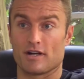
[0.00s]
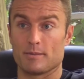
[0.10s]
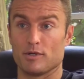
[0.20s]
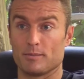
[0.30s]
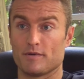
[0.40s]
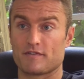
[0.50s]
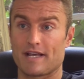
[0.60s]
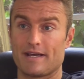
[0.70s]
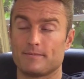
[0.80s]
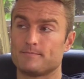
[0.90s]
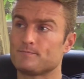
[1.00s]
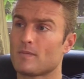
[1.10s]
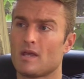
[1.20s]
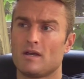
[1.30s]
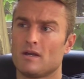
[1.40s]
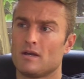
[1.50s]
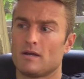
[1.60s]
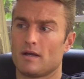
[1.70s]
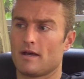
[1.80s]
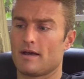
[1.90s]
it on the Bulletproof site.
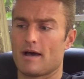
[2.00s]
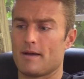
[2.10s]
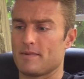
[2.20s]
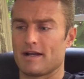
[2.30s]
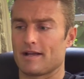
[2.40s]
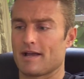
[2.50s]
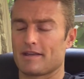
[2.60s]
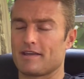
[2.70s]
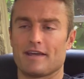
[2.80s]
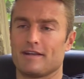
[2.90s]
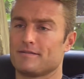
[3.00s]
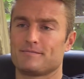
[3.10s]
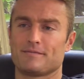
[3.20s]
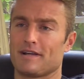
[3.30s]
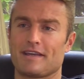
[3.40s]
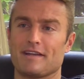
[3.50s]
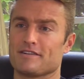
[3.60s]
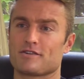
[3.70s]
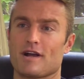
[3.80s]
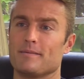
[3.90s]
I mean, I, I can't, I can't
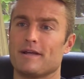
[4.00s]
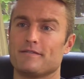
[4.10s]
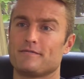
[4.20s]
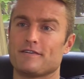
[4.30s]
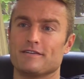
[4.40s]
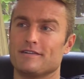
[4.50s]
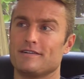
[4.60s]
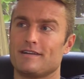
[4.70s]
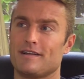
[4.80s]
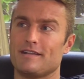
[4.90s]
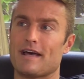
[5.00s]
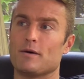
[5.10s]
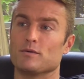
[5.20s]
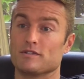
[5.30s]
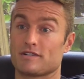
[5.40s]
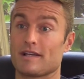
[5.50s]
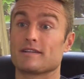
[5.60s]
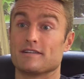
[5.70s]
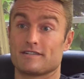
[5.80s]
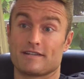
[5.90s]
describe that feeling. And that was
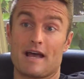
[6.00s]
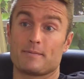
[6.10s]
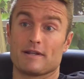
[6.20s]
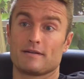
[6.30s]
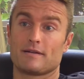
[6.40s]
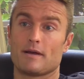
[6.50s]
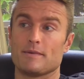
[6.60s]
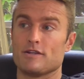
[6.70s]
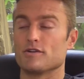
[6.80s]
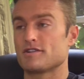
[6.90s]
like, this is happening. I mean, you're